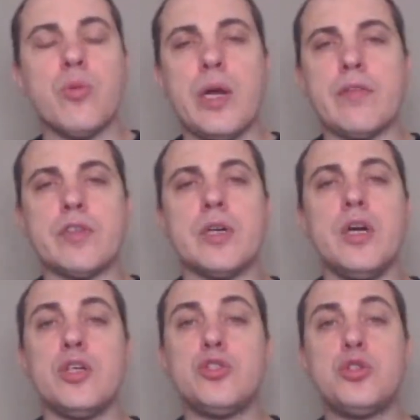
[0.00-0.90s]
whatever,
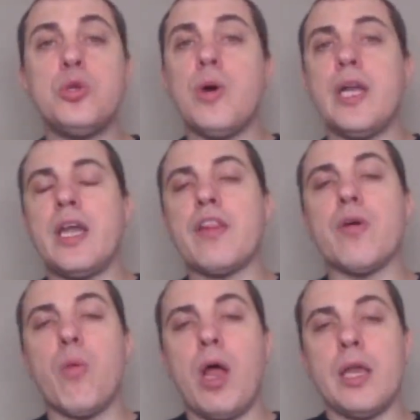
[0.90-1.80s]
to another
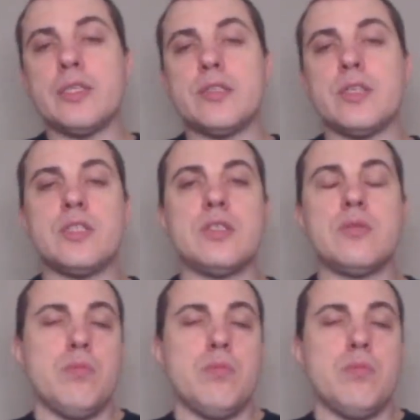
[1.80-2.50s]
wallet that